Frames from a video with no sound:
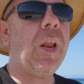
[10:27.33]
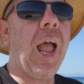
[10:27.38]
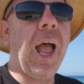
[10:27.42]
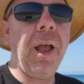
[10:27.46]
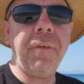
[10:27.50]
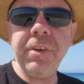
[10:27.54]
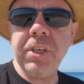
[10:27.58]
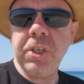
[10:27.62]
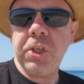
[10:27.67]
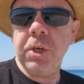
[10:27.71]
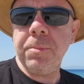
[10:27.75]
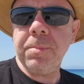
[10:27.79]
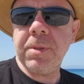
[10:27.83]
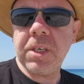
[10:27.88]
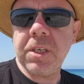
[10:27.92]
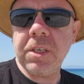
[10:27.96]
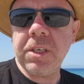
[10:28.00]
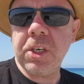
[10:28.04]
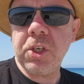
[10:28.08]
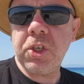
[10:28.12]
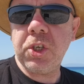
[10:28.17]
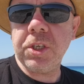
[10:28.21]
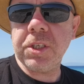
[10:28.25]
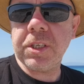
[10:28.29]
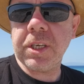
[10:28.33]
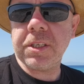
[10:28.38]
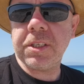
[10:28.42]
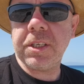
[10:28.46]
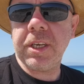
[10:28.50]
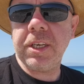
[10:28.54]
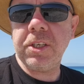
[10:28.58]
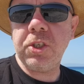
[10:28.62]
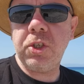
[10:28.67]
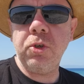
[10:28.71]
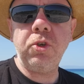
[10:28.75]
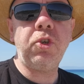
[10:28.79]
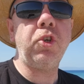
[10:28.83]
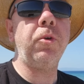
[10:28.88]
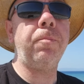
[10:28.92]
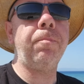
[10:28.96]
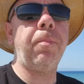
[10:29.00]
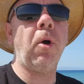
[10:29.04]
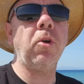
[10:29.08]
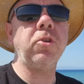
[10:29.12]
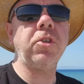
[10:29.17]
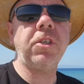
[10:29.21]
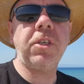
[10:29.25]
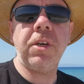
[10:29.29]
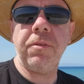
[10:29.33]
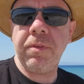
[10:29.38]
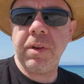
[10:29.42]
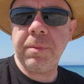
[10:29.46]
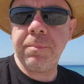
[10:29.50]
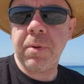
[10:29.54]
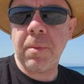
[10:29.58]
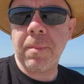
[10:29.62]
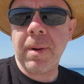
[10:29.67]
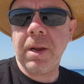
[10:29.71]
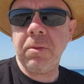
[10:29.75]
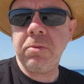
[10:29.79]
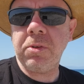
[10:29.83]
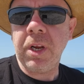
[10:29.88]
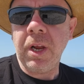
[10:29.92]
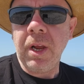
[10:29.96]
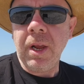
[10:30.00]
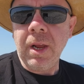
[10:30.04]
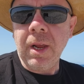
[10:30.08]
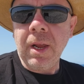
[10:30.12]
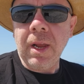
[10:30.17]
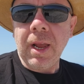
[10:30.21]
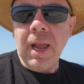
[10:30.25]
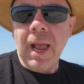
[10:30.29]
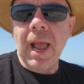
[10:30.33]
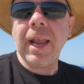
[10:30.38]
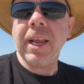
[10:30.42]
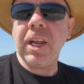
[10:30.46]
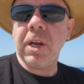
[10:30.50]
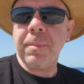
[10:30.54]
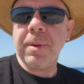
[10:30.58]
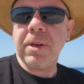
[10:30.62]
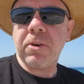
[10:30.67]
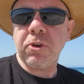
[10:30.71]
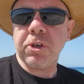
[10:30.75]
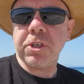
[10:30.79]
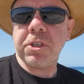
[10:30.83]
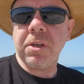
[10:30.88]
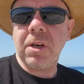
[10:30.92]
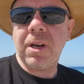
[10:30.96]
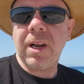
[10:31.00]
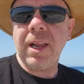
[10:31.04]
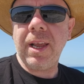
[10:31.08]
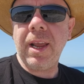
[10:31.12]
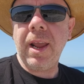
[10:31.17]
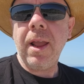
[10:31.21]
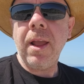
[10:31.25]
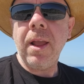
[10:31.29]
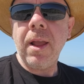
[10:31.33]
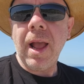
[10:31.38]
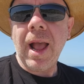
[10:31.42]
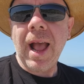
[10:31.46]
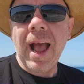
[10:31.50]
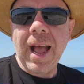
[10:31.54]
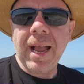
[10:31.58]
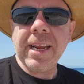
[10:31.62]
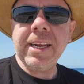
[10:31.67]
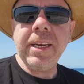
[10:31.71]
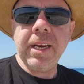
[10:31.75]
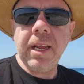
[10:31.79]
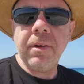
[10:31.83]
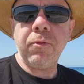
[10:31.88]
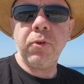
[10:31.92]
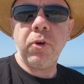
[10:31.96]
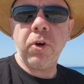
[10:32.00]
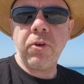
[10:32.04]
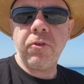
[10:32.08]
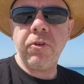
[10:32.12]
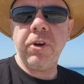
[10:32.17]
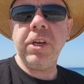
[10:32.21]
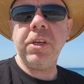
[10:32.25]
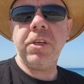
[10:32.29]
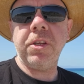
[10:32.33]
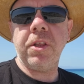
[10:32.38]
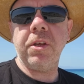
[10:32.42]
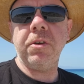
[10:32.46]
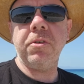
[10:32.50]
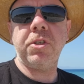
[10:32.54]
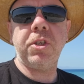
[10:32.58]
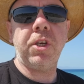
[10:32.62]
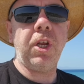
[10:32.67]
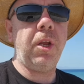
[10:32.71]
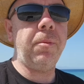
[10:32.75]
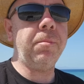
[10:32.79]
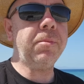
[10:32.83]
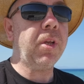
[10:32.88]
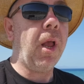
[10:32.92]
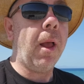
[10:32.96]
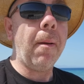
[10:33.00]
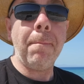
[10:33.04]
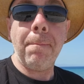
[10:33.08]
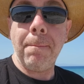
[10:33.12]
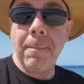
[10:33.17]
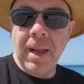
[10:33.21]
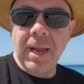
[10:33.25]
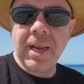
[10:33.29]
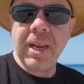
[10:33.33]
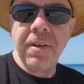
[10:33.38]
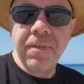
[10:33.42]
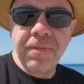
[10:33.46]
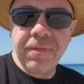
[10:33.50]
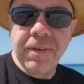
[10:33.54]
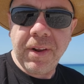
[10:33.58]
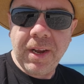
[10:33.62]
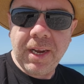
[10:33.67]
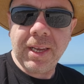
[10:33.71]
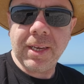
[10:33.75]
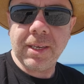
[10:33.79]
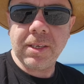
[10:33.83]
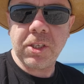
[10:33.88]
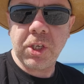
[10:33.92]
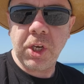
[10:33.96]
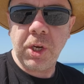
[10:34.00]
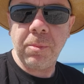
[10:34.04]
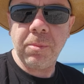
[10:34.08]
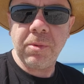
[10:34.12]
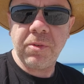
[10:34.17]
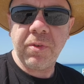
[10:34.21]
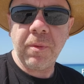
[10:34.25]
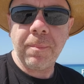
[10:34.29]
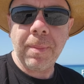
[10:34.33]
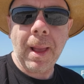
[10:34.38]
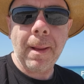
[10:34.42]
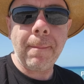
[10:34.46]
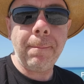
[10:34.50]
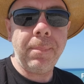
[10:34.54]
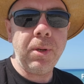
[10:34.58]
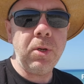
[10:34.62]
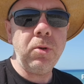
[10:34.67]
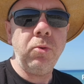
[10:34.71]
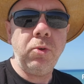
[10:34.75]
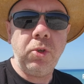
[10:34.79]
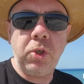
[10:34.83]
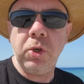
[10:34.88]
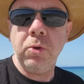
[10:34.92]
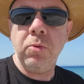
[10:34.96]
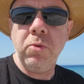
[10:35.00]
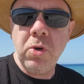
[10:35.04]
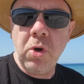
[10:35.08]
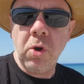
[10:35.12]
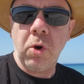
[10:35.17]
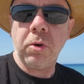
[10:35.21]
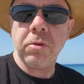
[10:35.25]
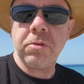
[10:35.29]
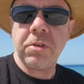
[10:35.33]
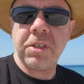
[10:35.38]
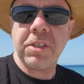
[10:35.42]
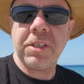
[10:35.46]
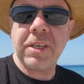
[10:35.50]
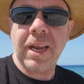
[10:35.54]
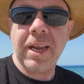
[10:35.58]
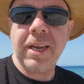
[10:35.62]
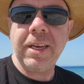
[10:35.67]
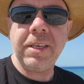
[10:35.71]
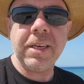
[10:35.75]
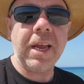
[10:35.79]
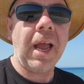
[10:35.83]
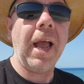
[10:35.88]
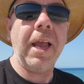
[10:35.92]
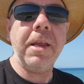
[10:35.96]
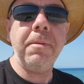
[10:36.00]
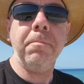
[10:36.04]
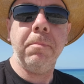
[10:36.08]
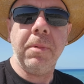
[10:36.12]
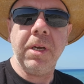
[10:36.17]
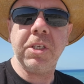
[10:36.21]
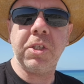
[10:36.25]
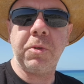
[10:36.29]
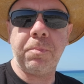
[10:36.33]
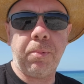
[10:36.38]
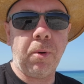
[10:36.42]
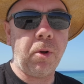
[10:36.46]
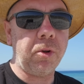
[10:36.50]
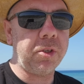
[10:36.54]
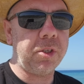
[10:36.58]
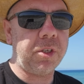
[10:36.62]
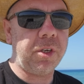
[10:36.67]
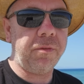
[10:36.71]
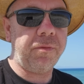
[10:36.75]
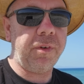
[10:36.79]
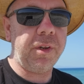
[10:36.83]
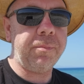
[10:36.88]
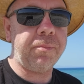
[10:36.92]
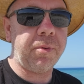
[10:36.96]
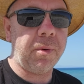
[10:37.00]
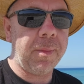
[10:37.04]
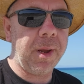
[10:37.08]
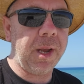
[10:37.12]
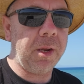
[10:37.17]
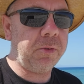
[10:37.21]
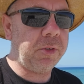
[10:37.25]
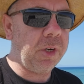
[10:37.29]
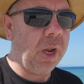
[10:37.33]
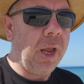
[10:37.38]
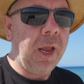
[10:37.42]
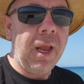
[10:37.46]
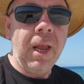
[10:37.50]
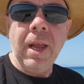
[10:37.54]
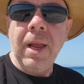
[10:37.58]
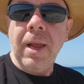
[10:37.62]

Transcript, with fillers: having terms and conditions that says you should positively promote. I'm going to be crystal clear. I never agreed to those terms. My affiliate terms for Bambu do not state I must positively promote.